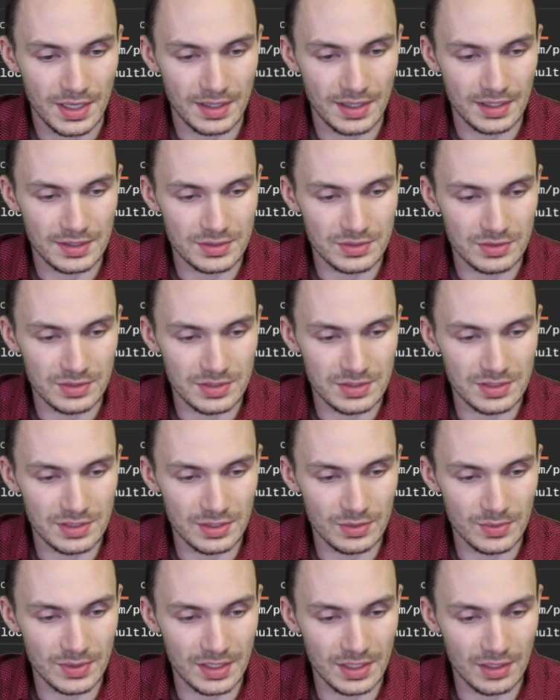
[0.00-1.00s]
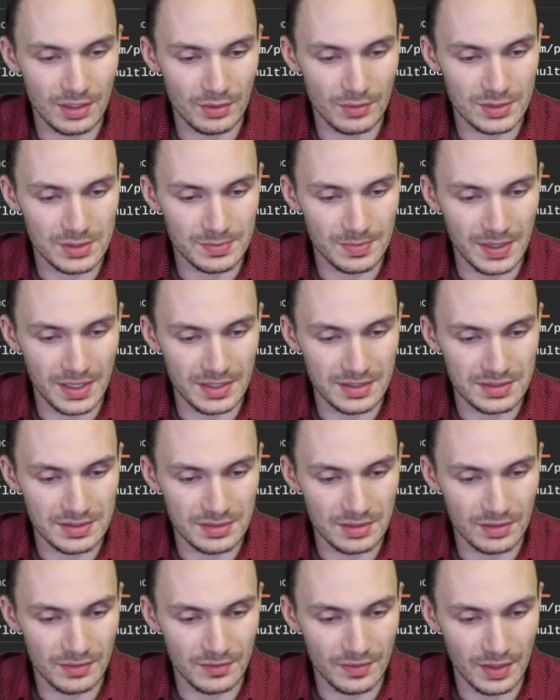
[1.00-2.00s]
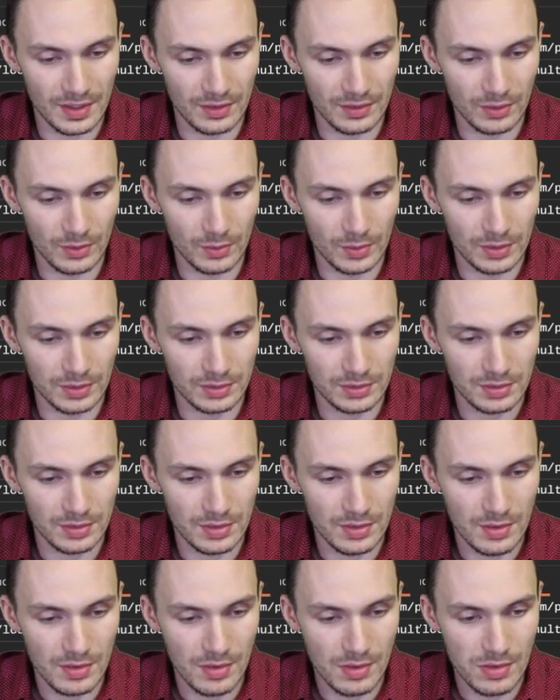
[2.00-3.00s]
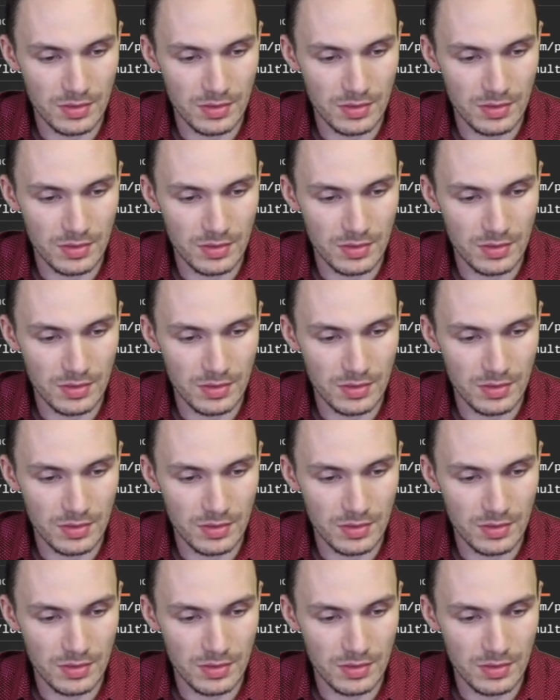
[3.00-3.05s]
And as you can see, we get a response of hello world.